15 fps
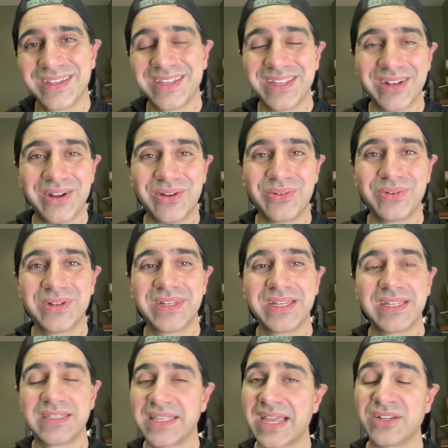You know,
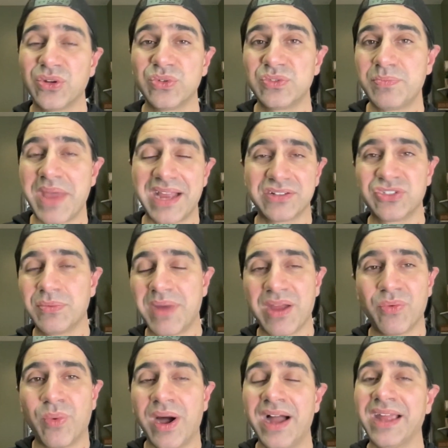that goes back to my
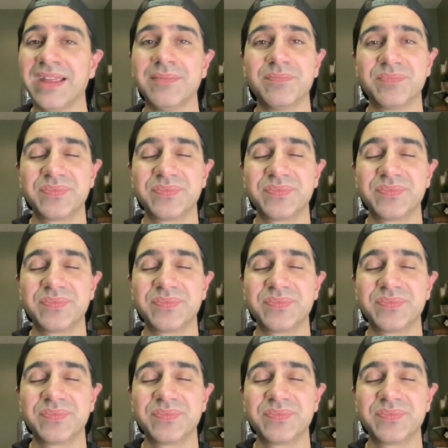why.